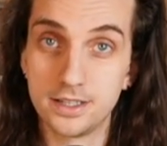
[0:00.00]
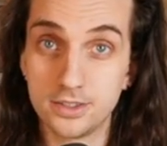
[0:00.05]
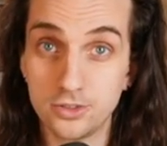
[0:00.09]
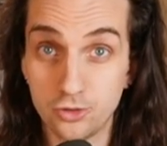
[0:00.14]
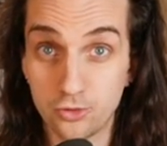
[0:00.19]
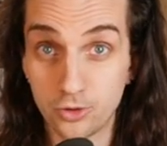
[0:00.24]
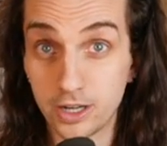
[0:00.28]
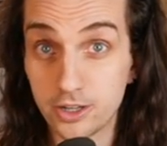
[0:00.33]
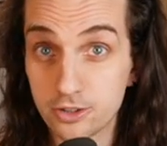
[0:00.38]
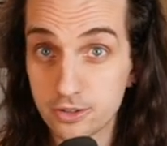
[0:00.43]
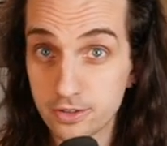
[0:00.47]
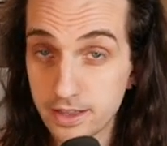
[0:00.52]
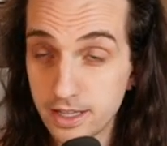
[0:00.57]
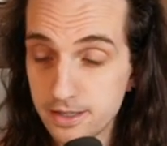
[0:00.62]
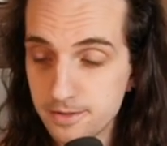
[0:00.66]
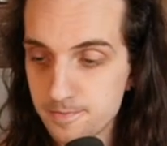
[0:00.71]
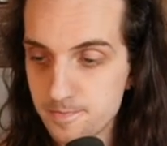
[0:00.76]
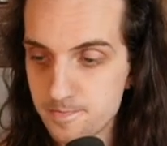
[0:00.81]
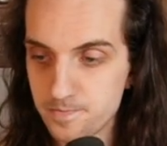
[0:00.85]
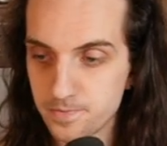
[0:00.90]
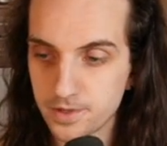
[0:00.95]
greater
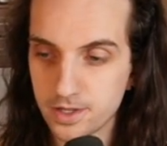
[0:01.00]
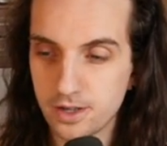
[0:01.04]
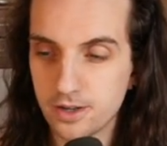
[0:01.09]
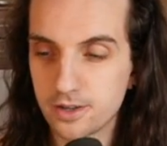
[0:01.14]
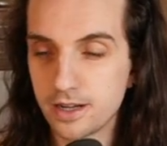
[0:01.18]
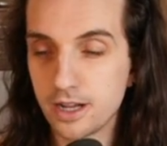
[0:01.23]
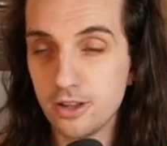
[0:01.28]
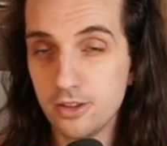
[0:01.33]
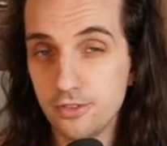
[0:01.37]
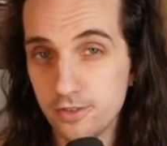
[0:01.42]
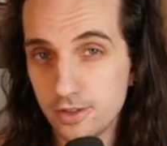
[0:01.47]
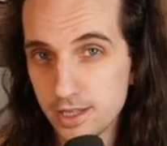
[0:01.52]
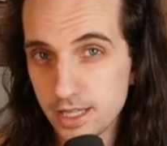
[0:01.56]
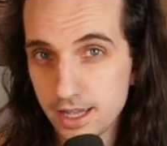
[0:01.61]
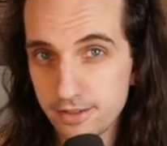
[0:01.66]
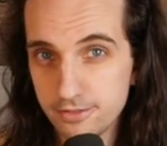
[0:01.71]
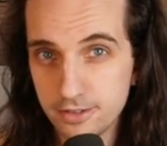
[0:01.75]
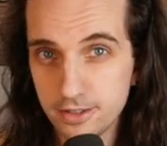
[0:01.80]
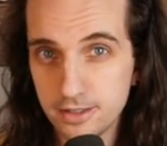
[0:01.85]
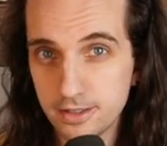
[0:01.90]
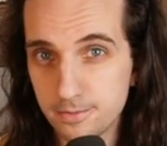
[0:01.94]
than our alpha
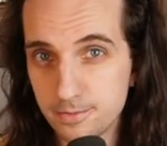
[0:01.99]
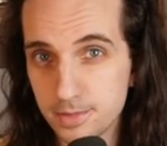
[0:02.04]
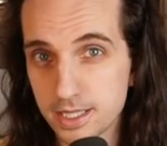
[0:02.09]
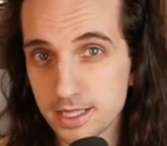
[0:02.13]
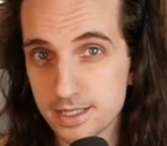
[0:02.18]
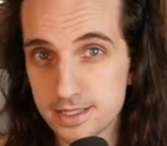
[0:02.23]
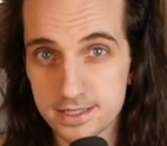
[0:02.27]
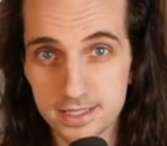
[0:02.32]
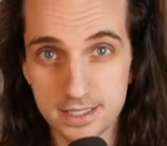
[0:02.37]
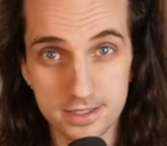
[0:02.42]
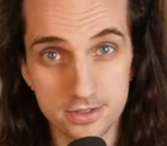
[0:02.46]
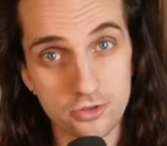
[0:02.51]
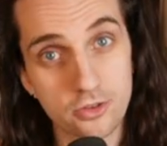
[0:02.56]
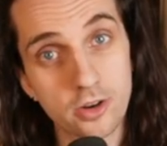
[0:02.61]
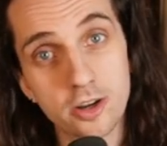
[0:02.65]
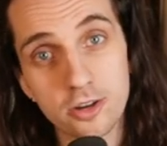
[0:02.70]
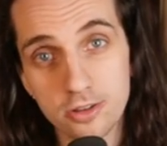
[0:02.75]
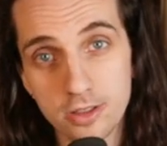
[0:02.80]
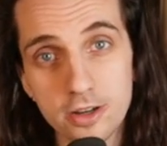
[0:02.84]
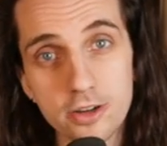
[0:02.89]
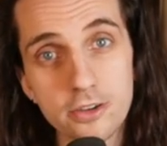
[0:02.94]
level, and because it's
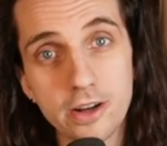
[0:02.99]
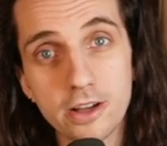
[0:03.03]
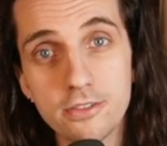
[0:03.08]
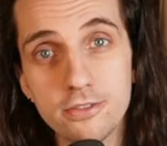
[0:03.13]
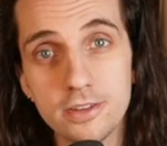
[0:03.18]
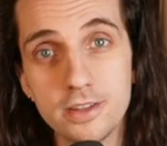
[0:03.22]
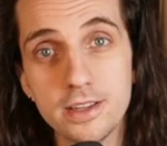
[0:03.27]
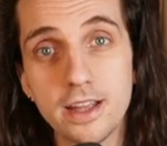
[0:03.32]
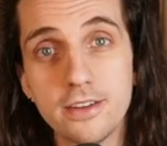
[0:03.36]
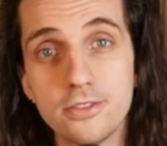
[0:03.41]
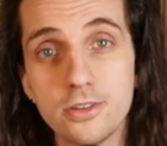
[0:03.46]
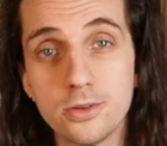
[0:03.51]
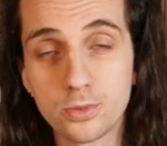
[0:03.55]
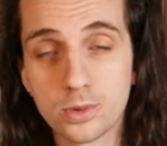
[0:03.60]
greater than our alpha level,